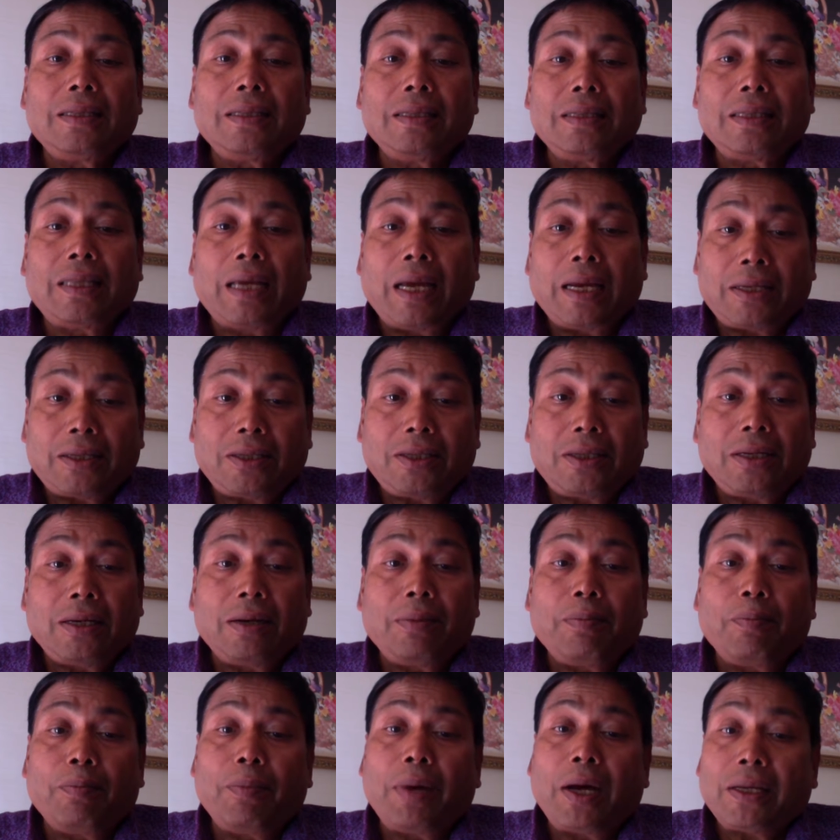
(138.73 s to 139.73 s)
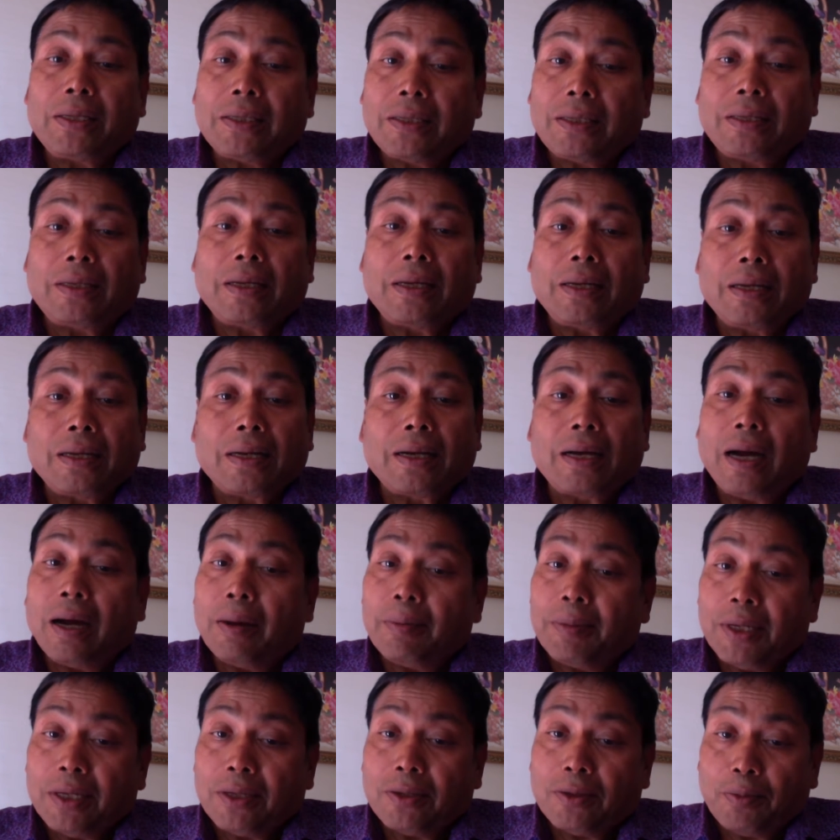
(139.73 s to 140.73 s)
that must
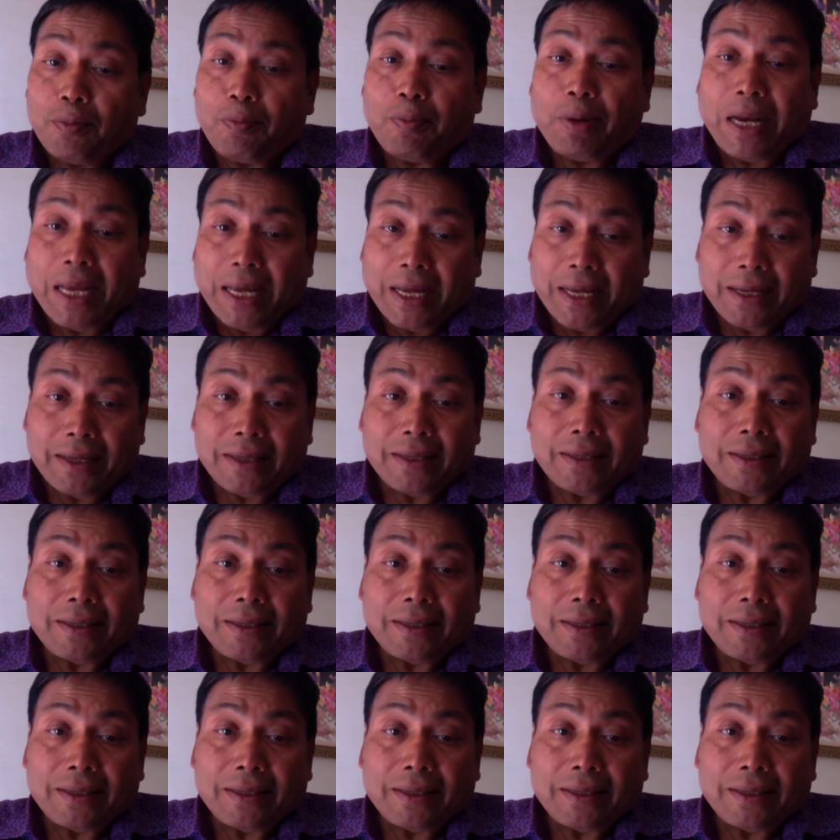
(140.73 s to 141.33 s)
come into play.